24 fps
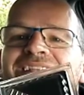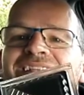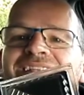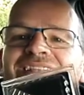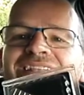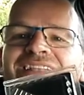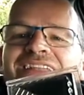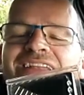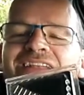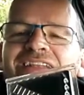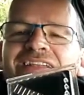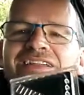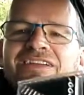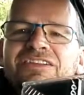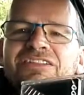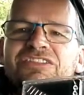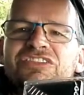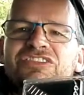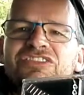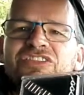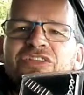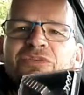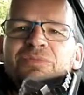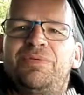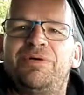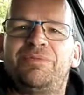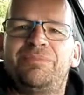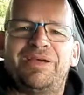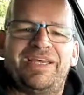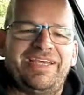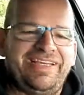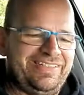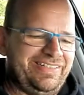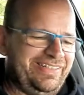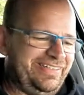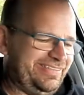little super
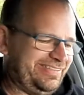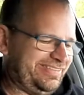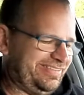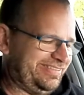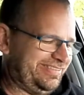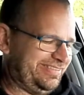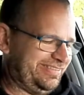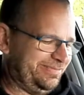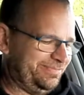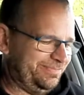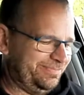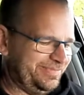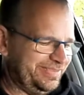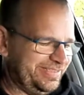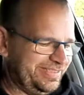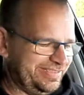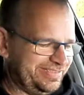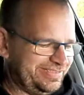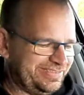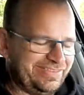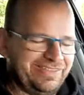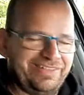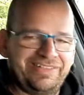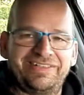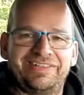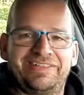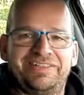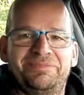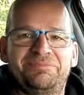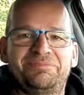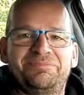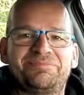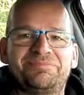magnets yesterday.